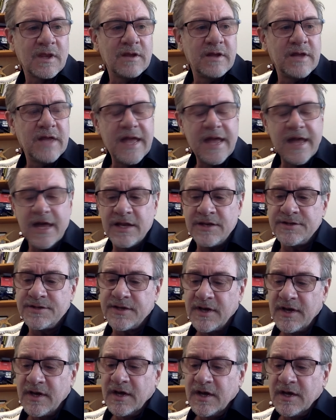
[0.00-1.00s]
and
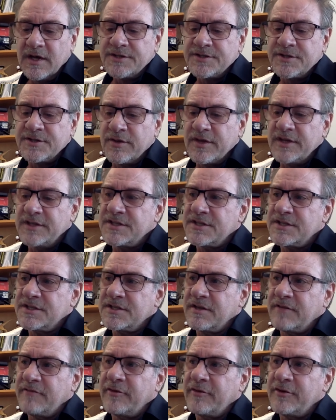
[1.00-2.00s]
so this is
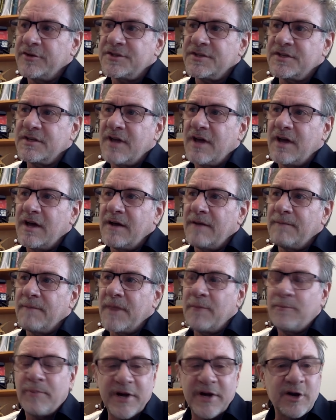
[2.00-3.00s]
the first uh,
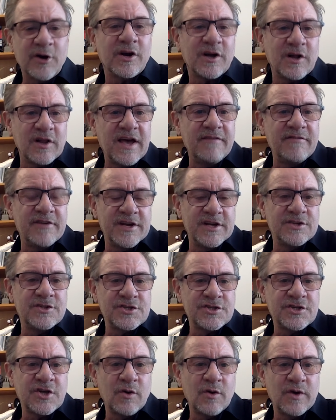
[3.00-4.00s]
empirical evidence
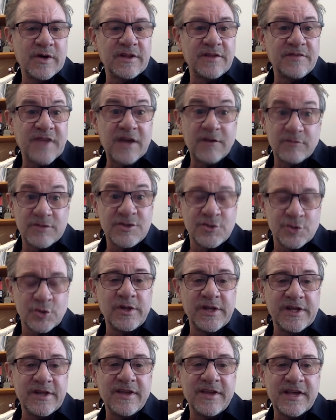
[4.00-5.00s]
showing that that was
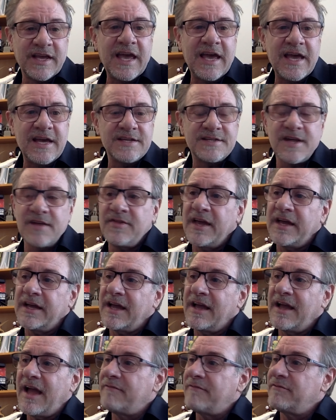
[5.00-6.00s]
truly the case. I think
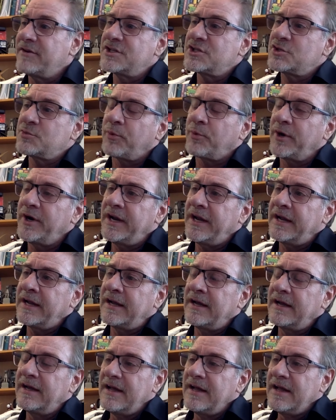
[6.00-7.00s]
every
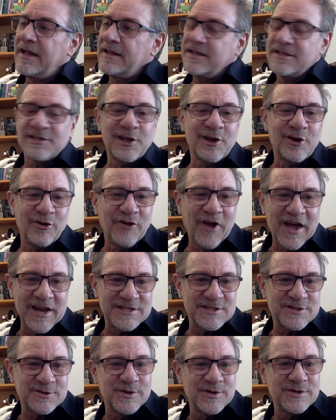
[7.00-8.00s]
spring, these little
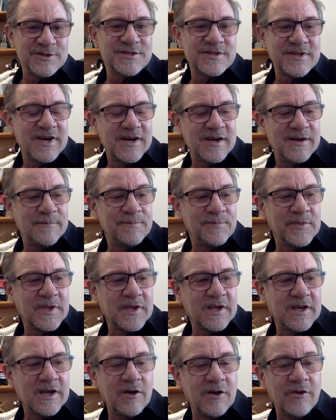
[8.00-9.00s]
dinosaurs uh,
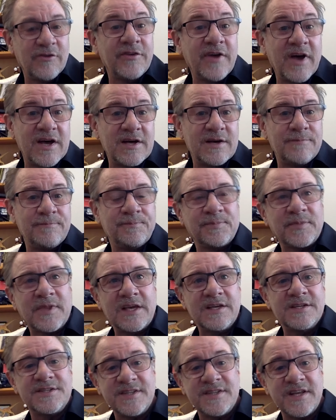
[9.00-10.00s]
called uh,
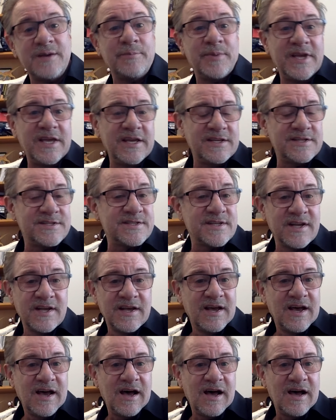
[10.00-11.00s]
Citipes,
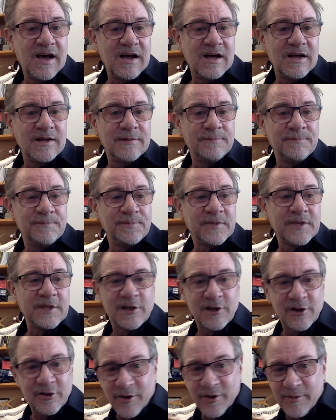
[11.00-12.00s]
uh,
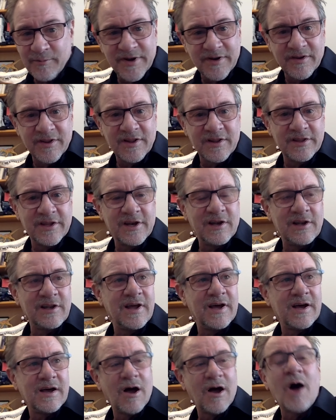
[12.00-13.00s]
or, or little
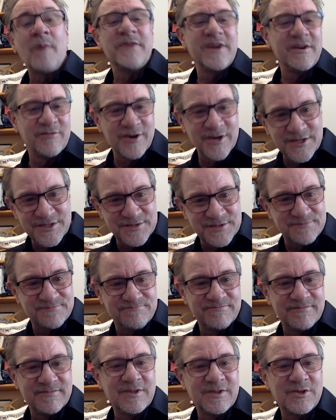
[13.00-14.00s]
uh, omnivorous
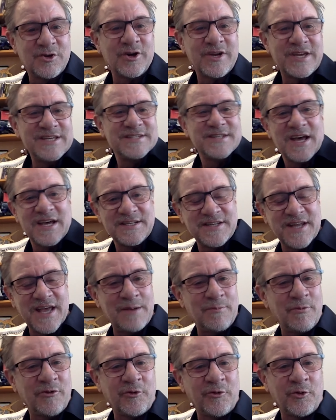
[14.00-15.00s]
turkey-sized
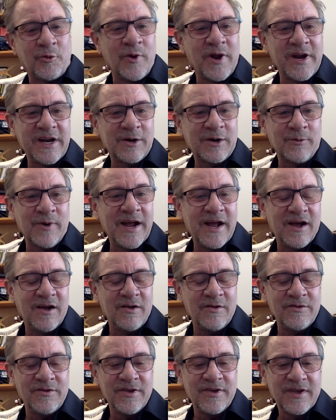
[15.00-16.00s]
animals were running
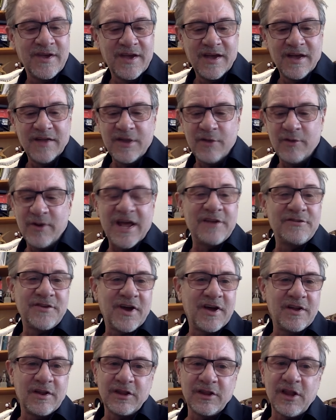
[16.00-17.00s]
around. They would have
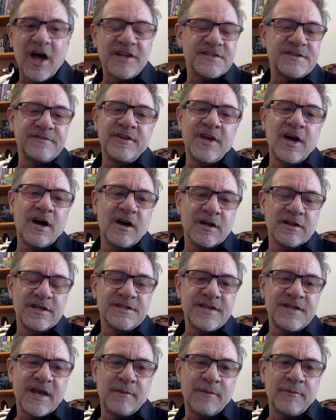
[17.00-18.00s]
lots of young.
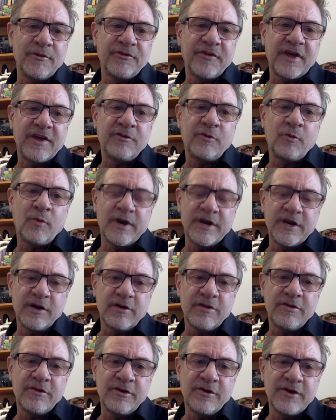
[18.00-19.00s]
These animals had twenty or
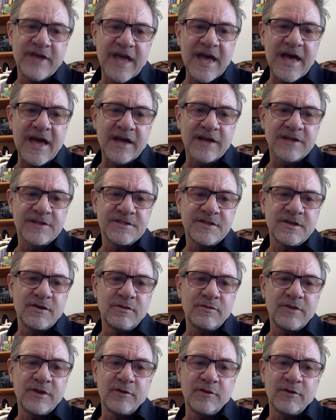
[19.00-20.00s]
thirty eggs,
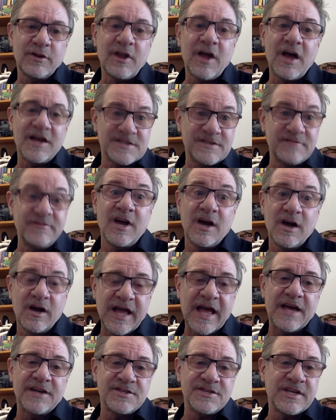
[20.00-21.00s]
so there were lots of young
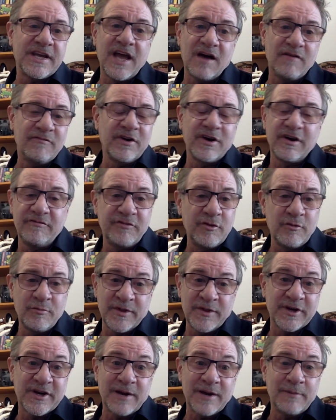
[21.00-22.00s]
hatching out. Very few of
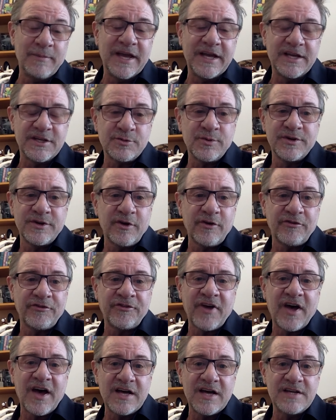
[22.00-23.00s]
them are going to make it to adult
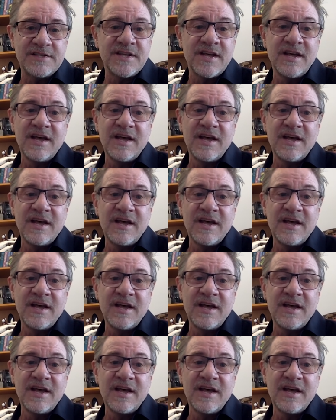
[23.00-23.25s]
size.